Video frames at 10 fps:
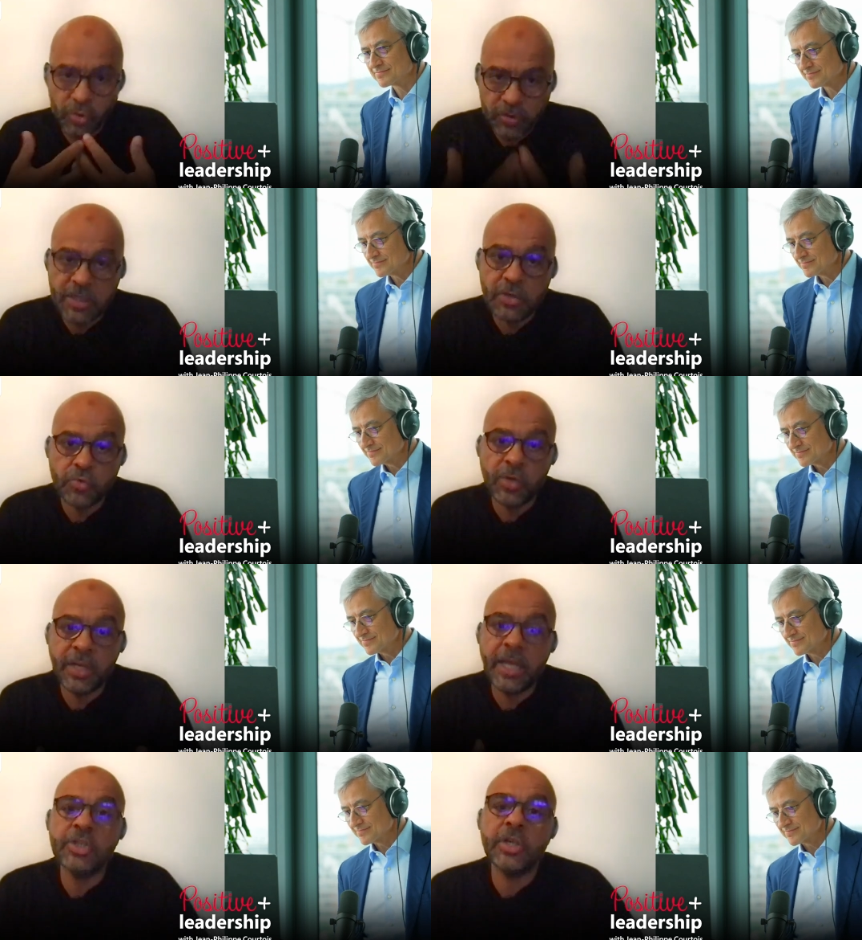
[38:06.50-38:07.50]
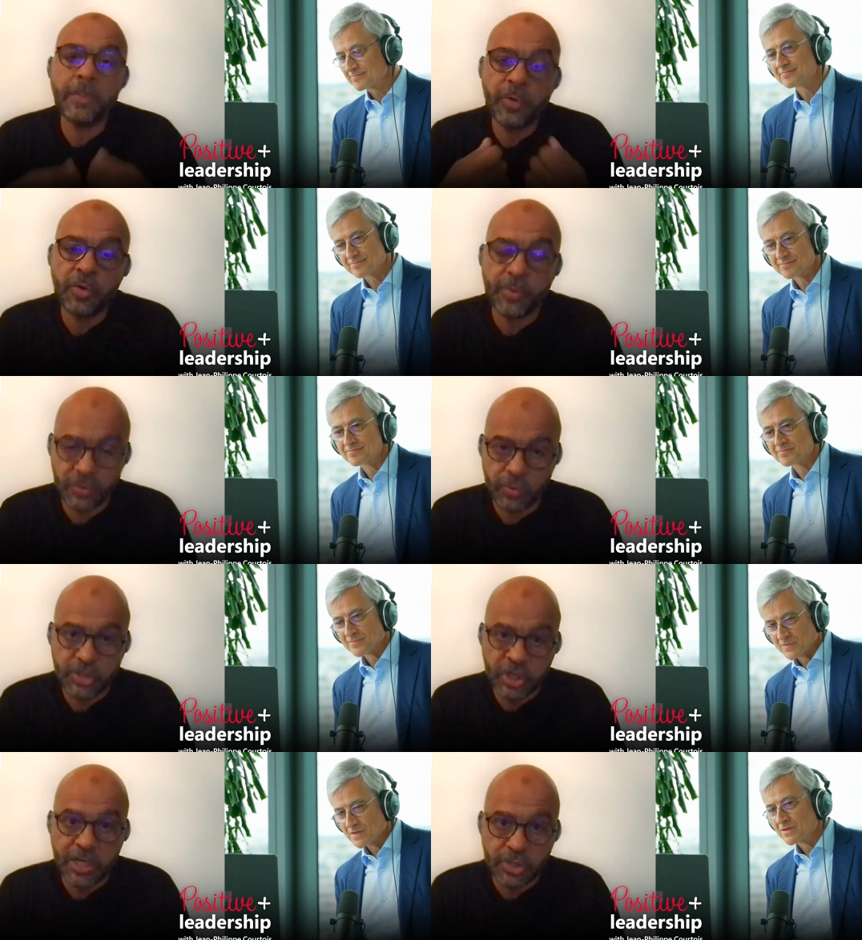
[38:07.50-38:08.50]
Speaker 1: Continue to engage, and the
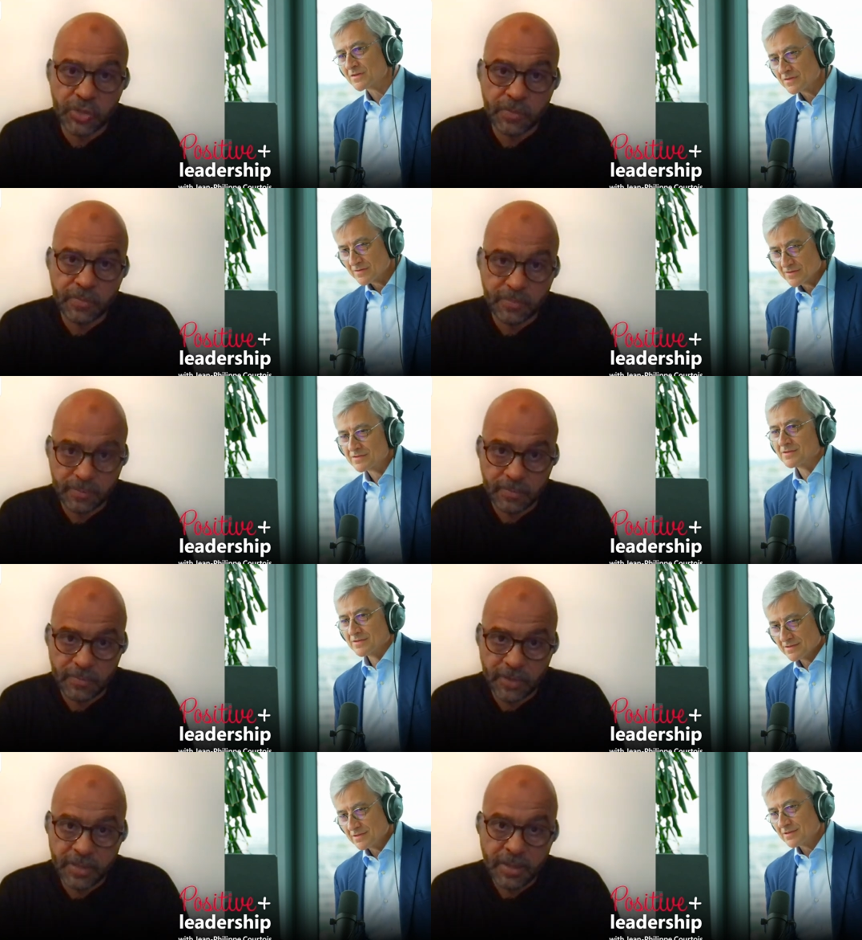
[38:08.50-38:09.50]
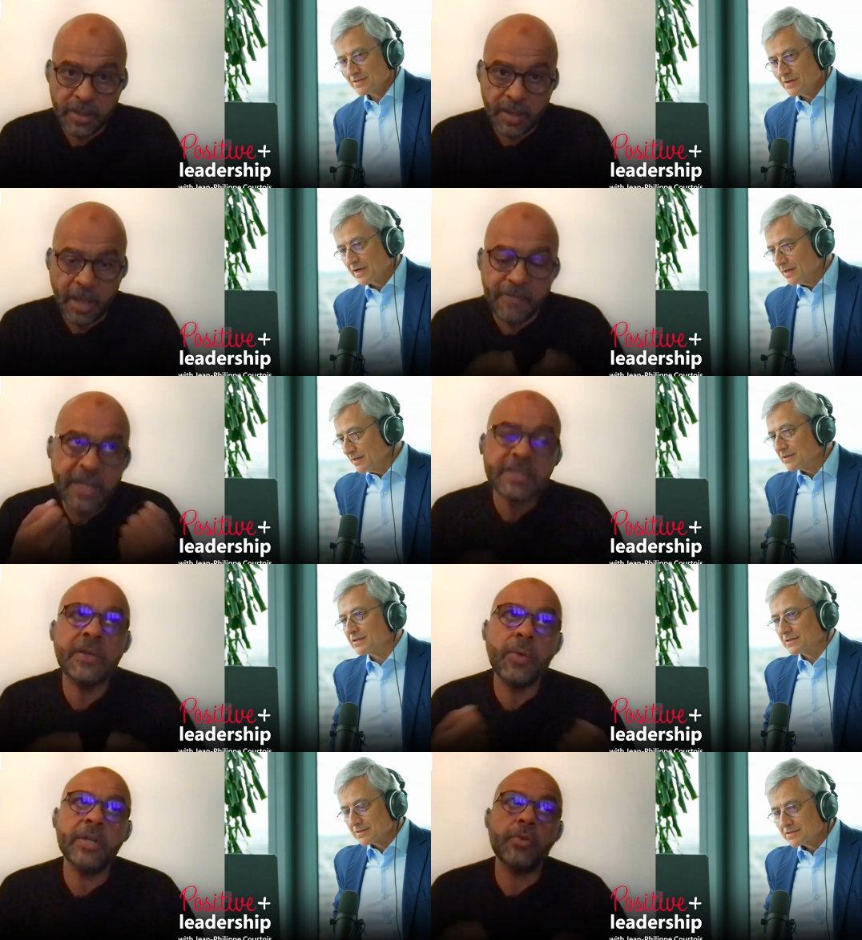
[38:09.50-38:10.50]
purpose will change, right? Uh, and
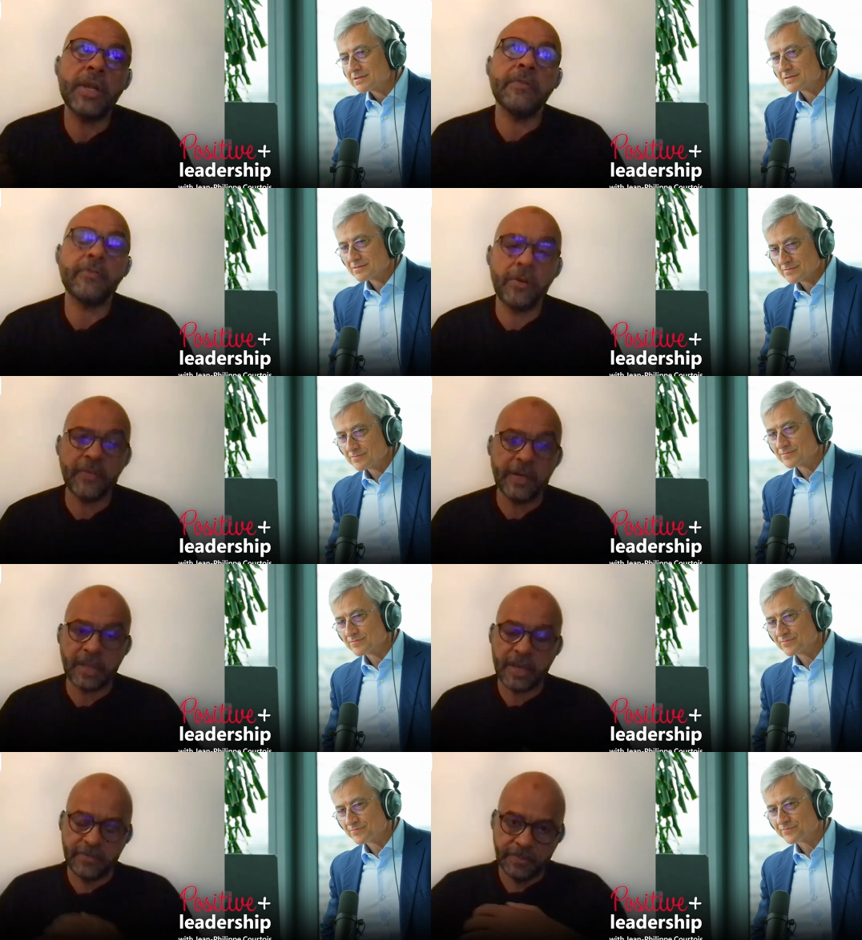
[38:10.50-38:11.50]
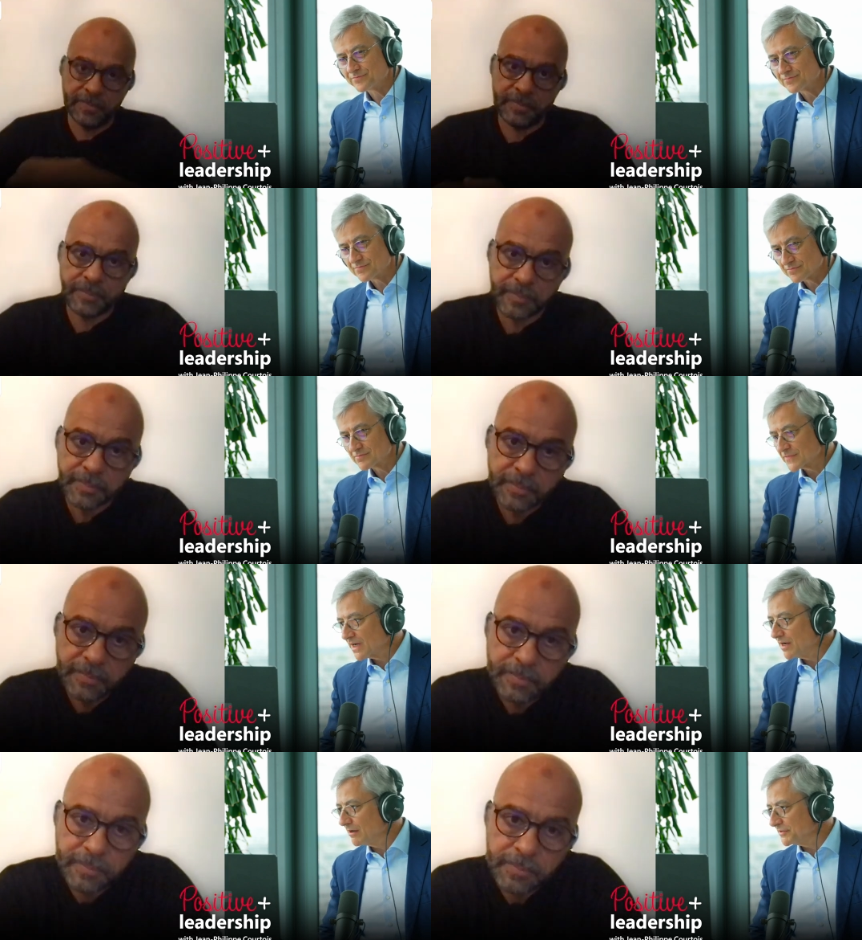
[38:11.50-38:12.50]
that's the way to live a fulfilled life.
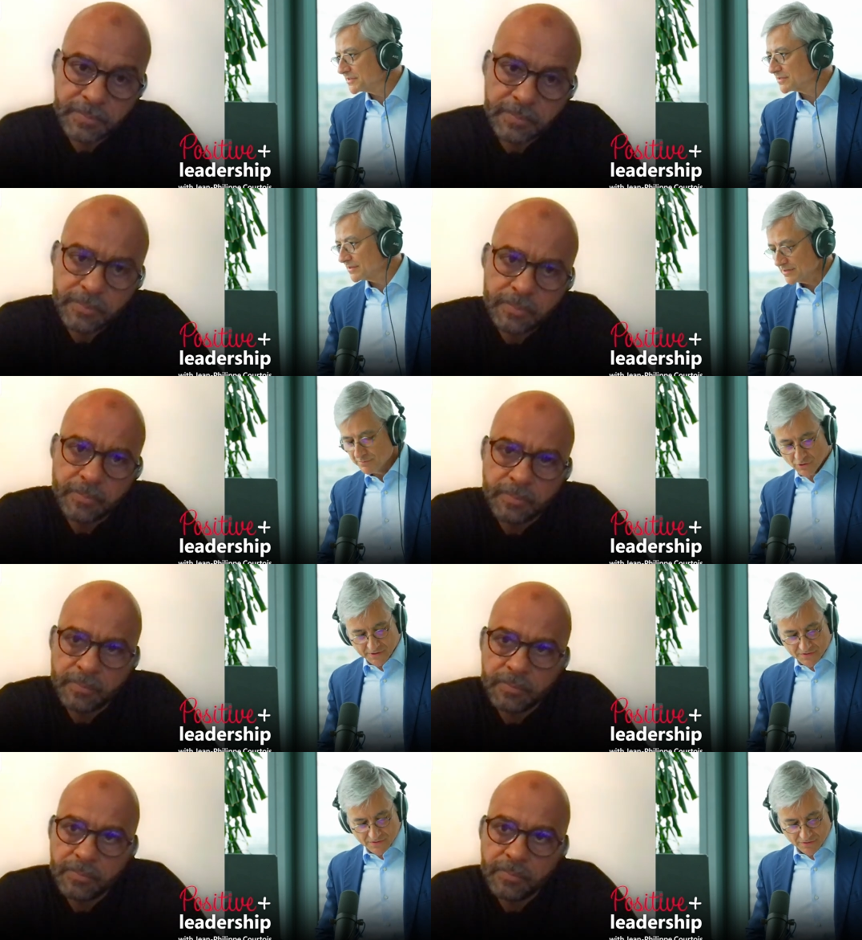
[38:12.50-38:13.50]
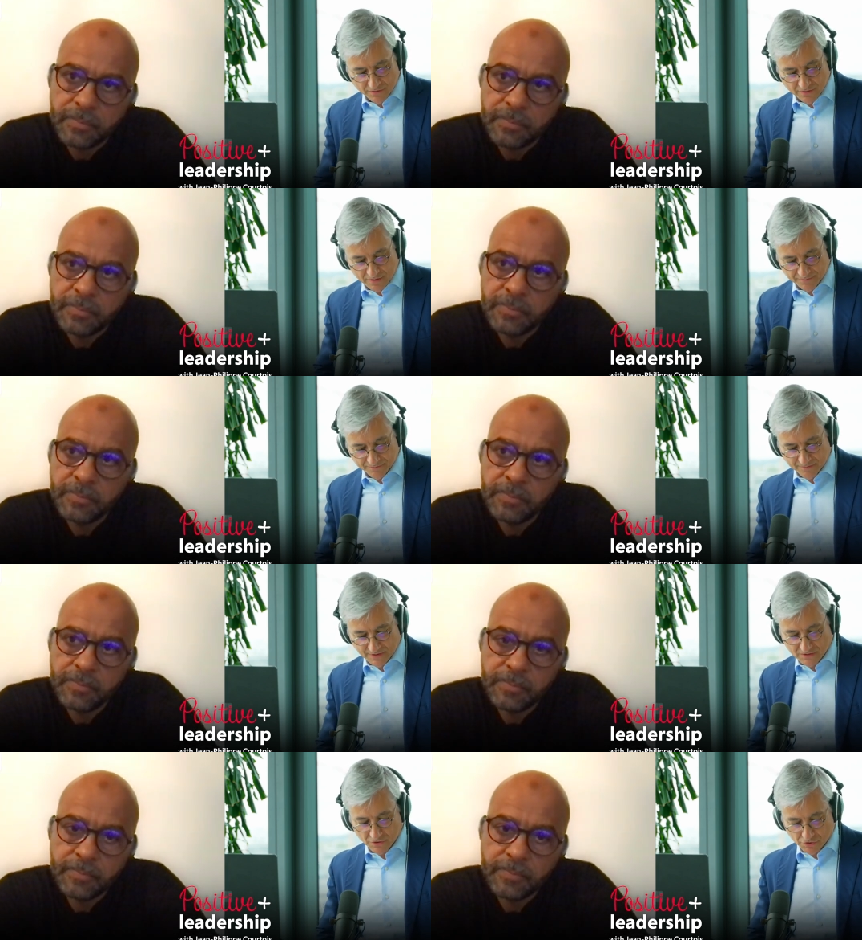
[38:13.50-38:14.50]
Speaker 2: I love it, uh, Mo. It's so uh,
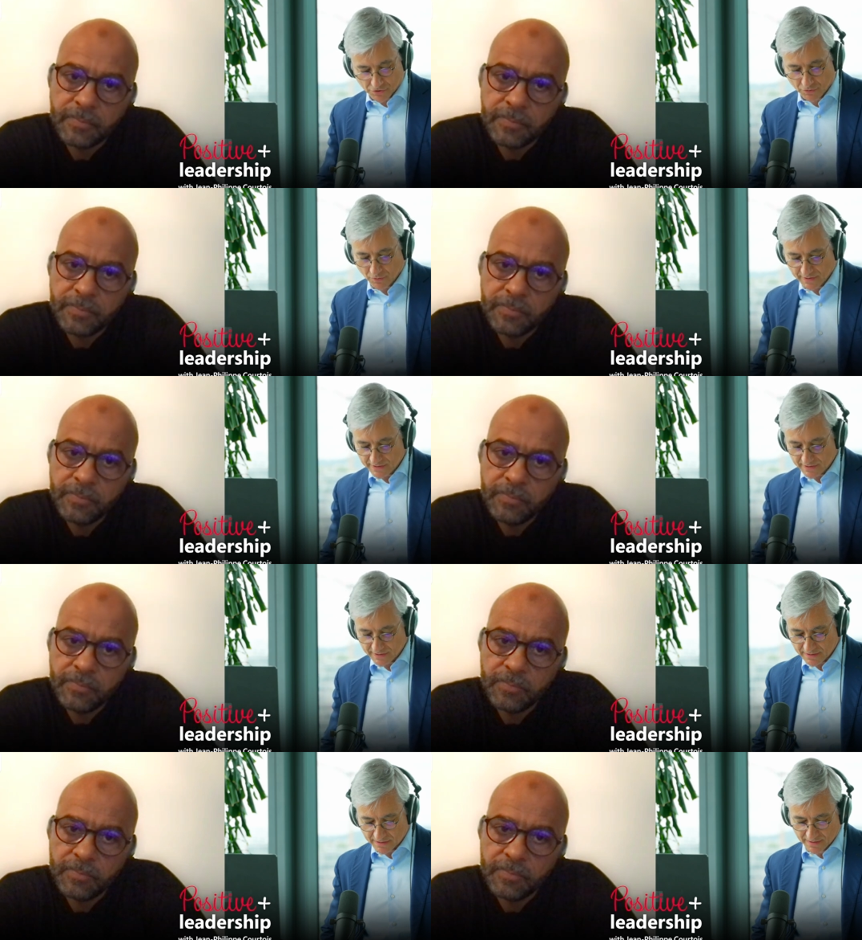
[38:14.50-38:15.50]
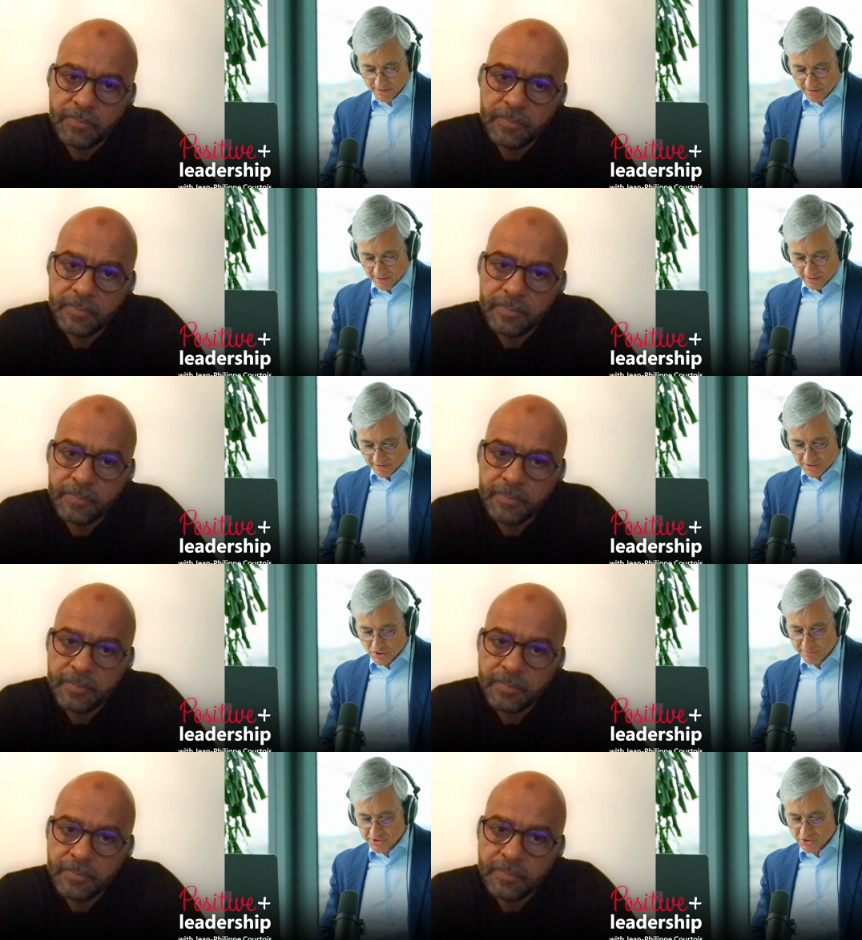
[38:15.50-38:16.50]
it's so true and. Uh, and
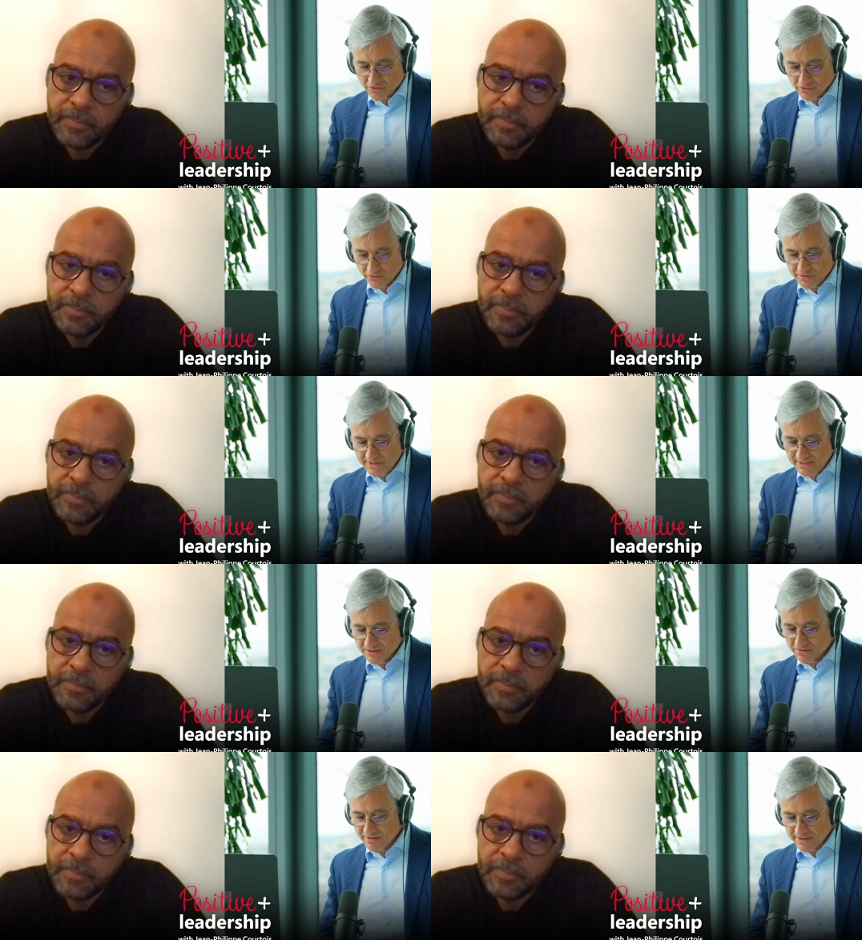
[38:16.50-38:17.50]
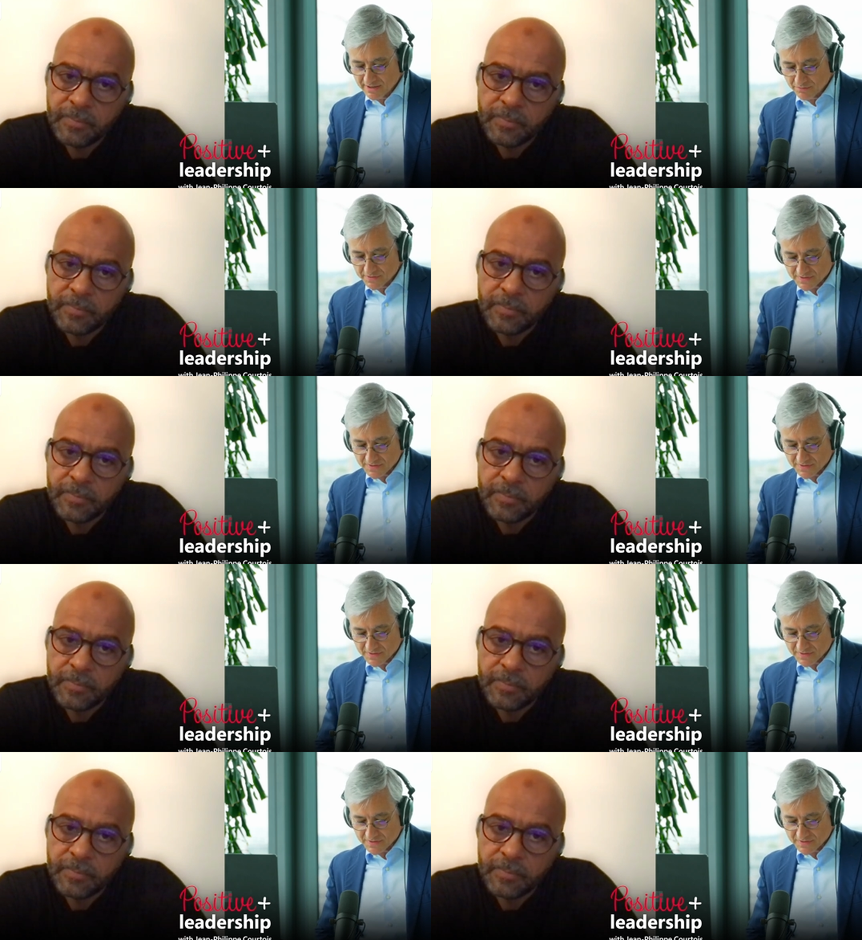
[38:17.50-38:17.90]
so much uh, a day to day, I would